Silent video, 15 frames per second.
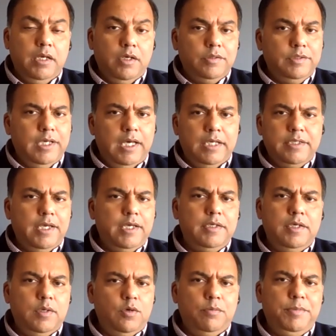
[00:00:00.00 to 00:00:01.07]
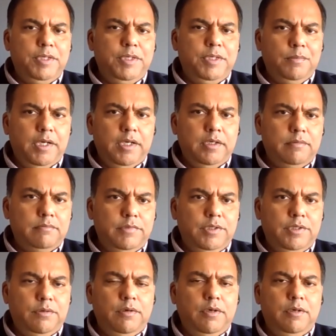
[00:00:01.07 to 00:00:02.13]
Now that again cannot be done by
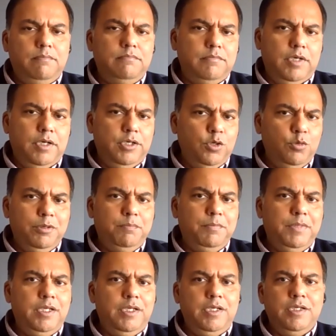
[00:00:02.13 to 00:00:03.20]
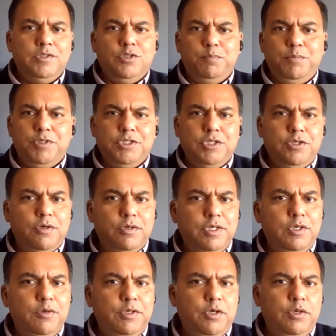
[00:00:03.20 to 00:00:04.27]
you know um, uh, human beings or person
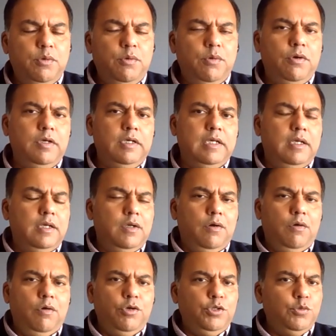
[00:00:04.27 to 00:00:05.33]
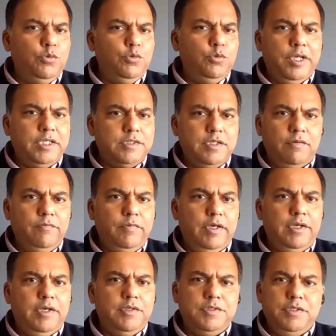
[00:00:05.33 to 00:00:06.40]
knocking on your door or you going
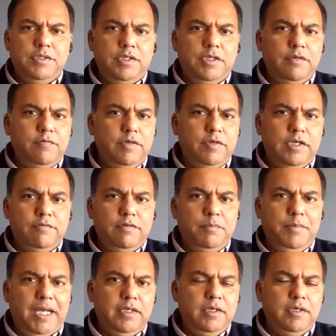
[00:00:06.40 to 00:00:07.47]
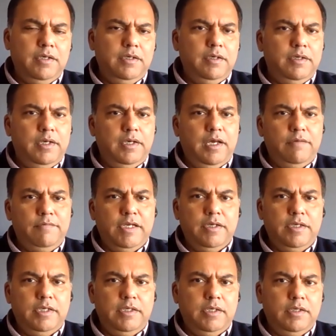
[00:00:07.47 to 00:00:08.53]
somewhere and sitting in front of a banker and having
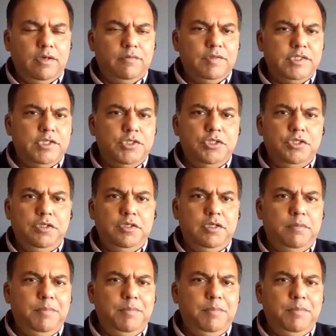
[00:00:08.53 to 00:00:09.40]
a detailed conversation.